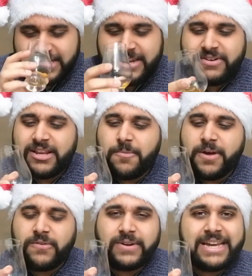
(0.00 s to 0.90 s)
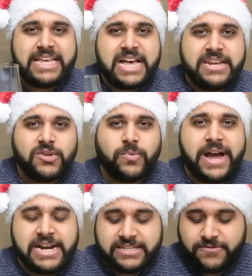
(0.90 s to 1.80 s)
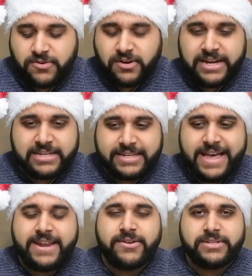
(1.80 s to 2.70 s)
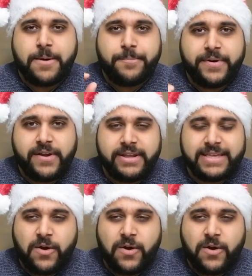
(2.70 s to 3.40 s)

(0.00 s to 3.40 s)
Even a little bit of like candle wax. If you've got like candles that are burning,